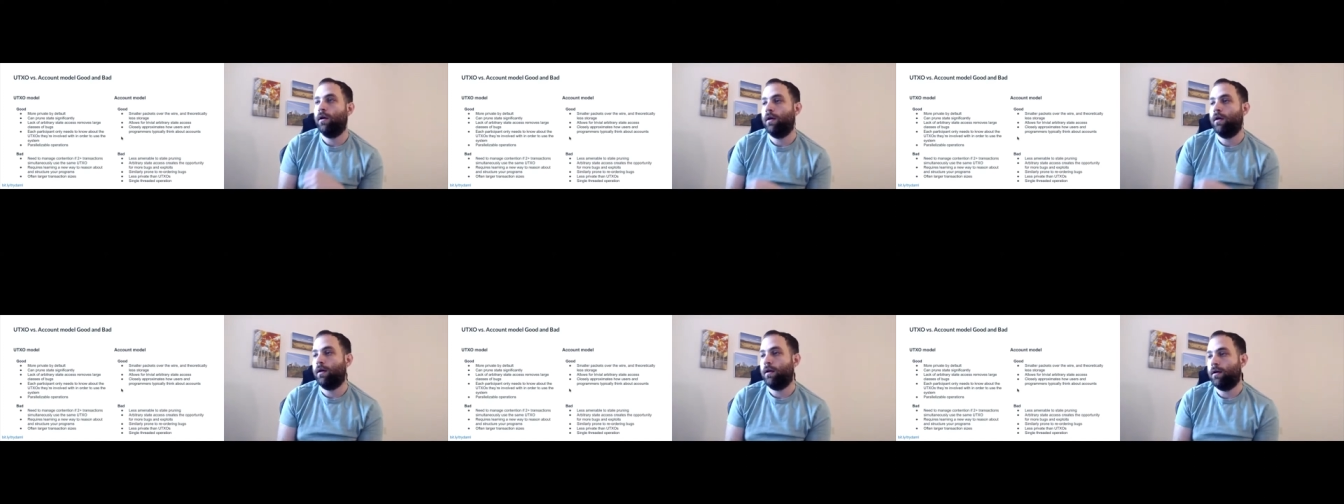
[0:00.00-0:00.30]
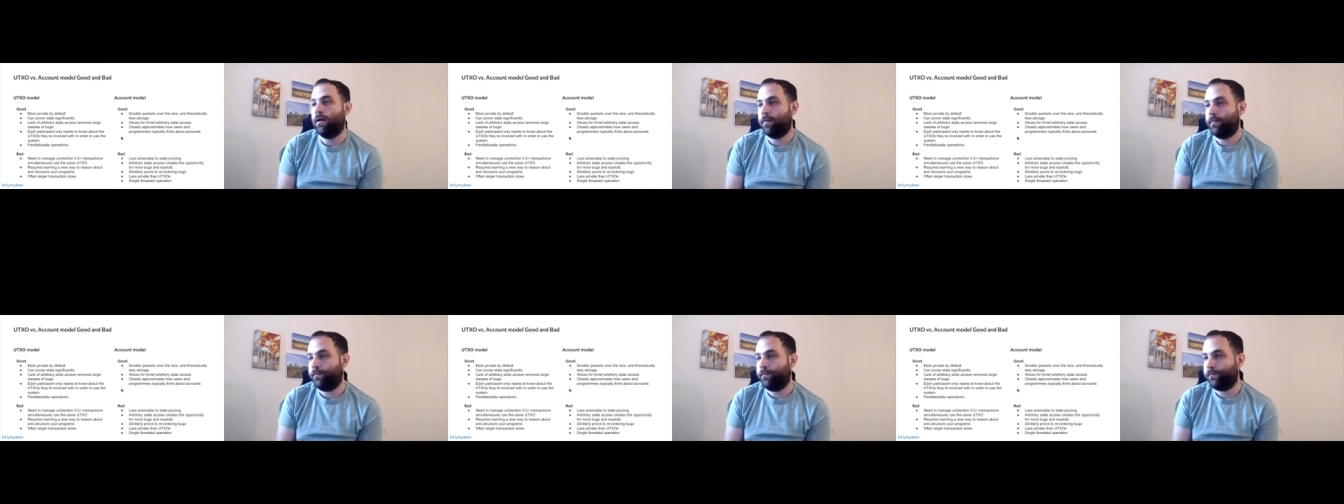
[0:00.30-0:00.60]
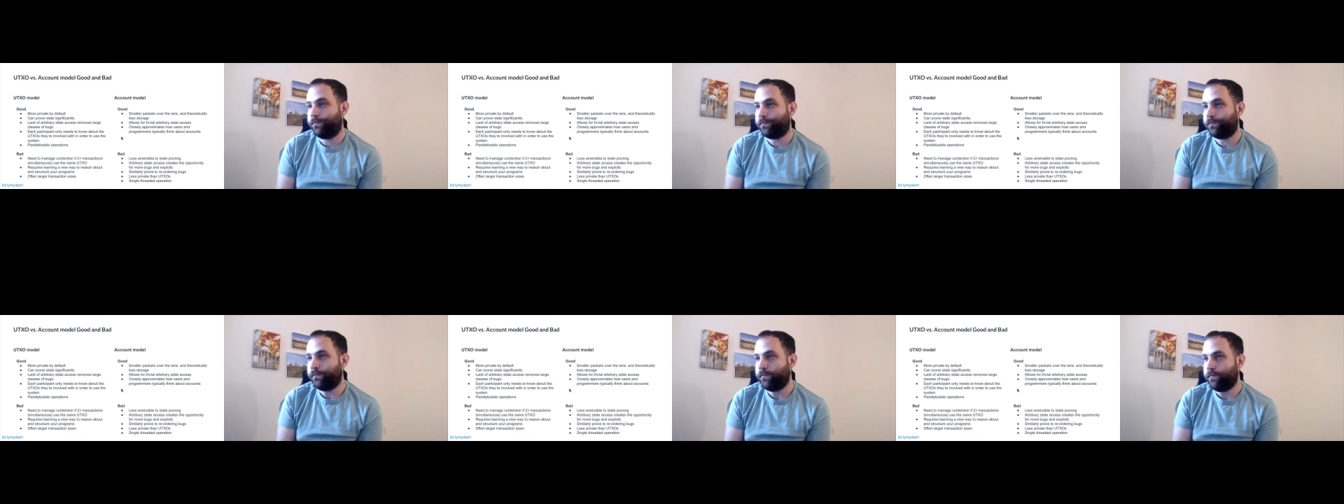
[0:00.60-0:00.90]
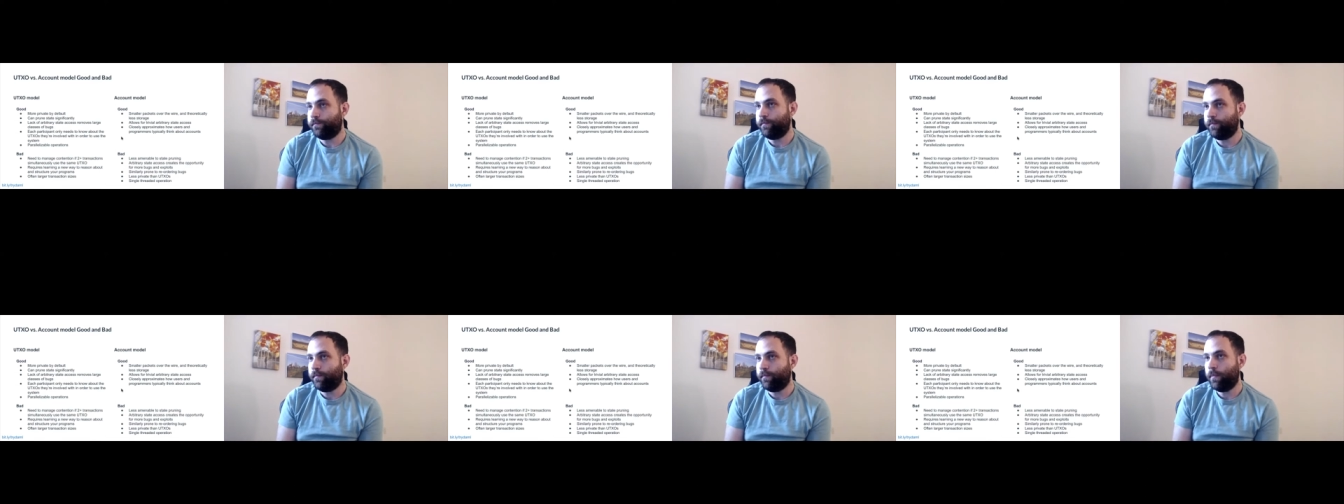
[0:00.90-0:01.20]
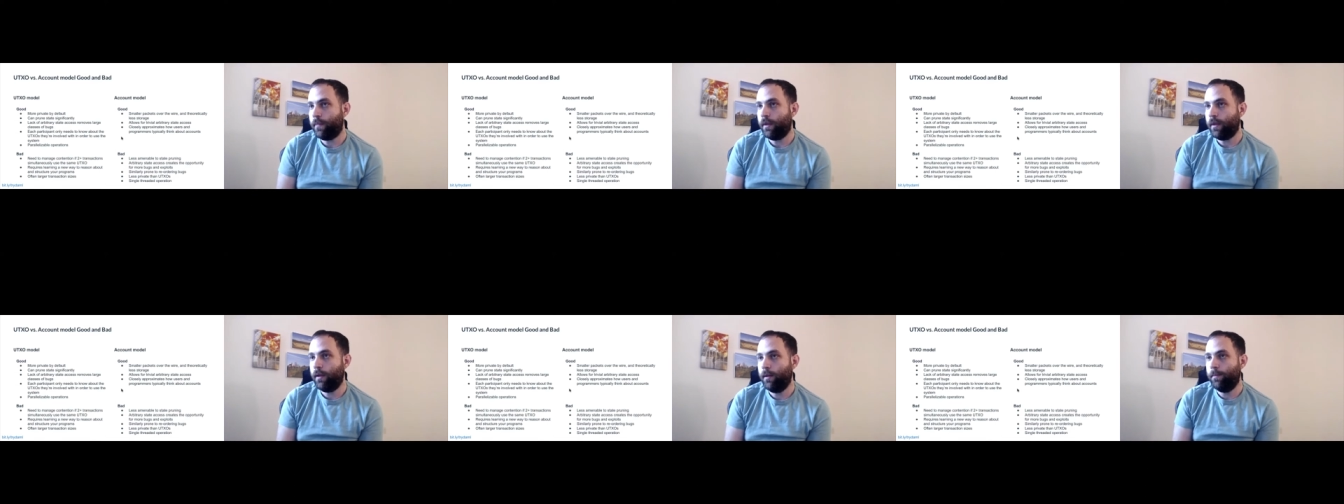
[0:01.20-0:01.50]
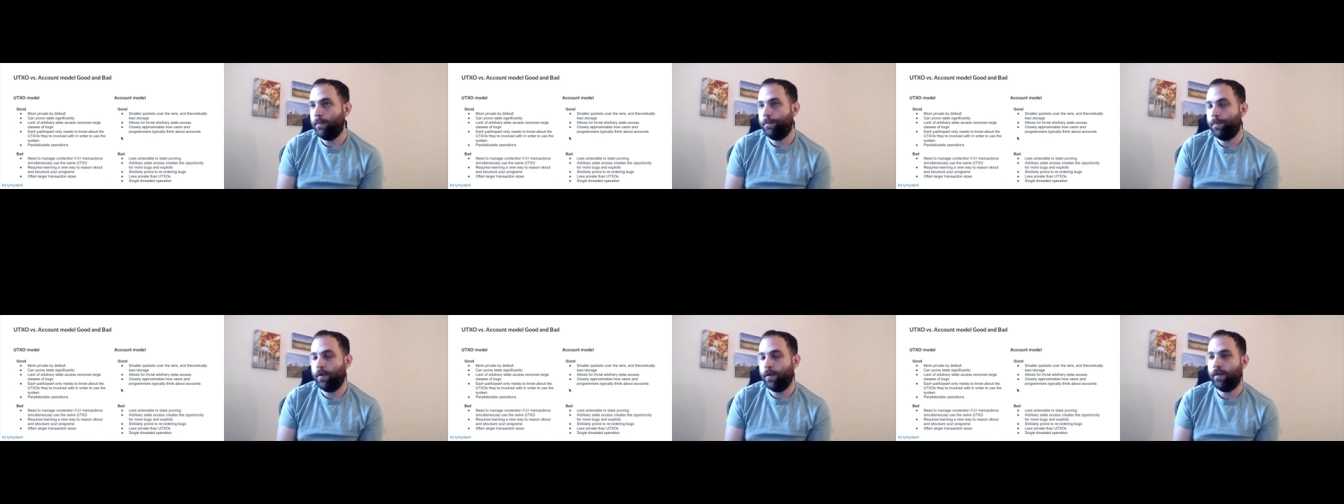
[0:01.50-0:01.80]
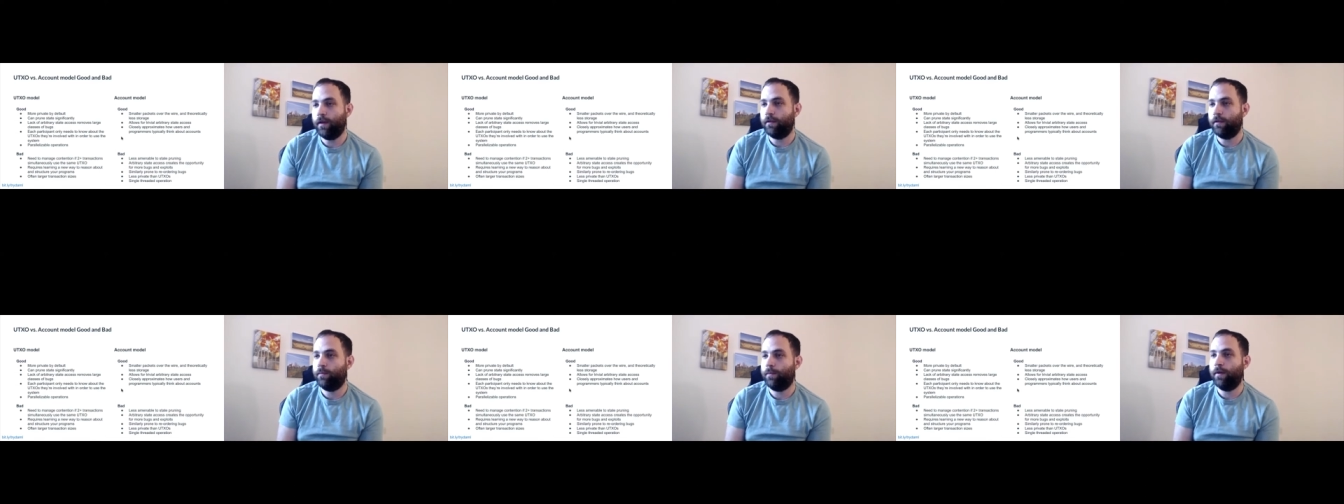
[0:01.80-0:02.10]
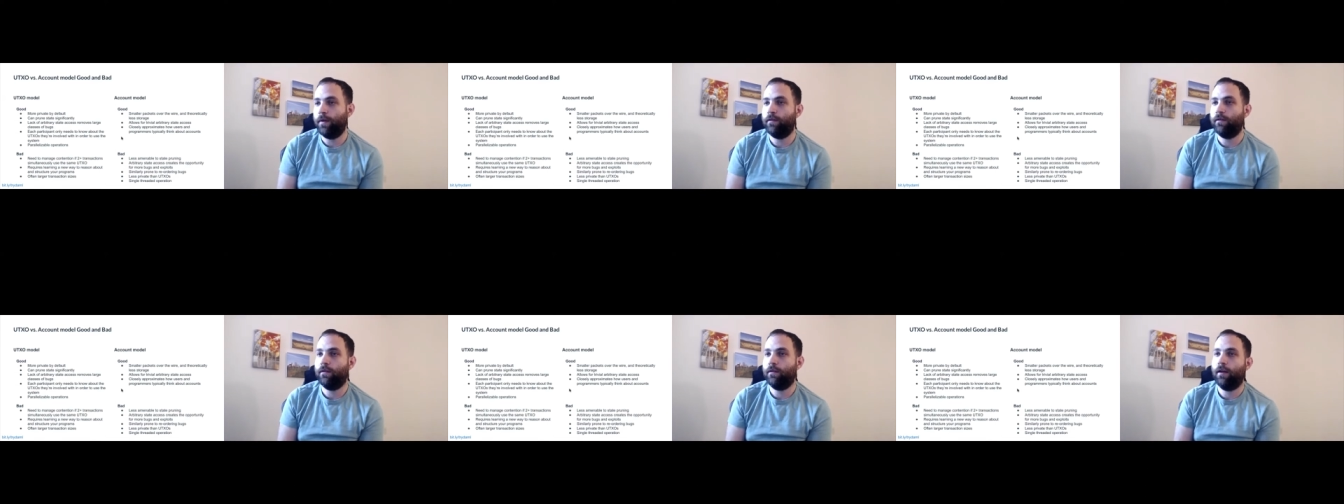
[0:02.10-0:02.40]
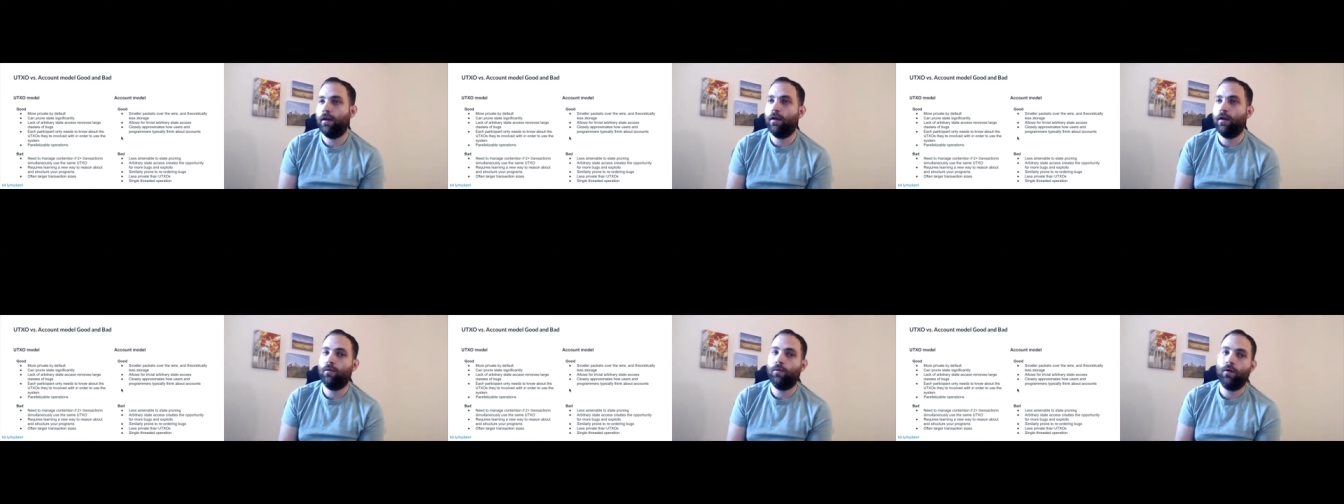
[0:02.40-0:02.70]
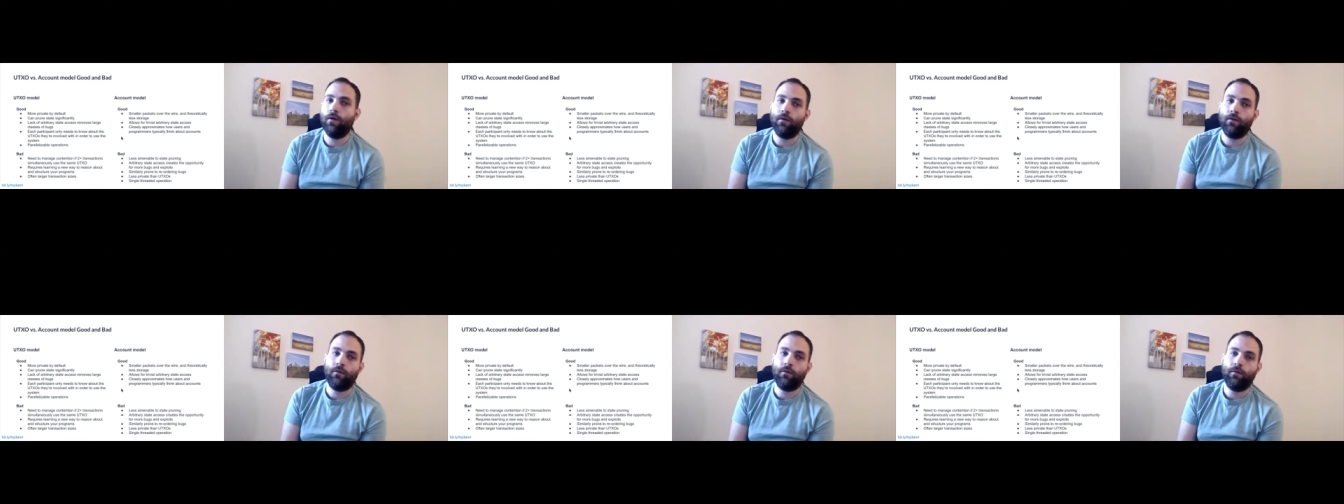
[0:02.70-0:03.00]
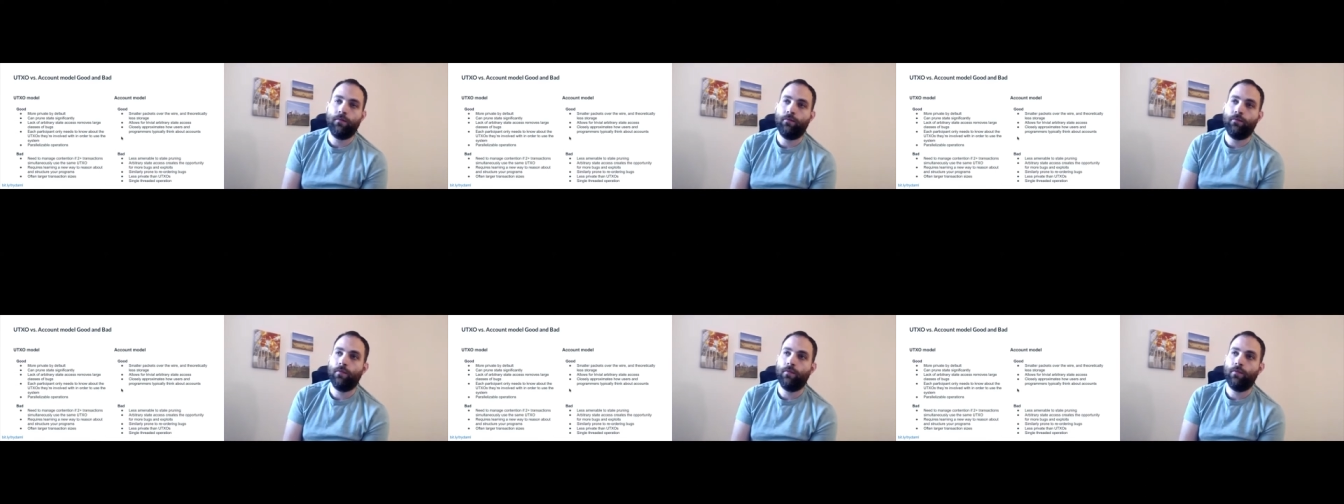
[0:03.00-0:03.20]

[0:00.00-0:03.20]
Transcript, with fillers: Uh, but that's basically how it works.